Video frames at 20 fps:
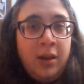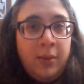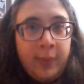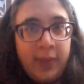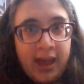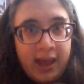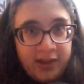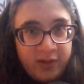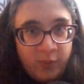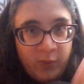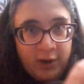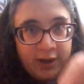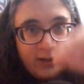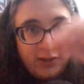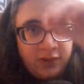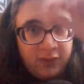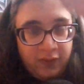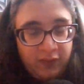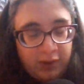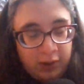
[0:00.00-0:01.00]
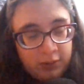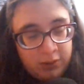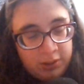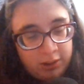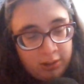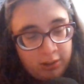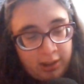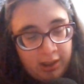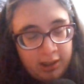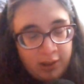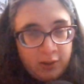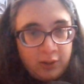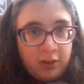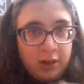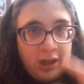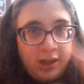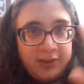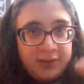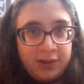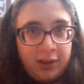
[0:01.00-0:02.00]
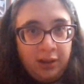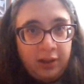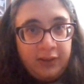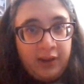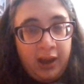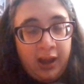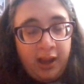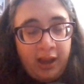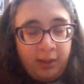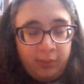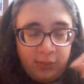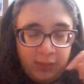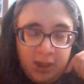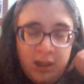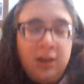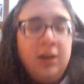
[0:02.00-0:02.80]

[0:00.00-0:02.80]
past, present, future, and across all time.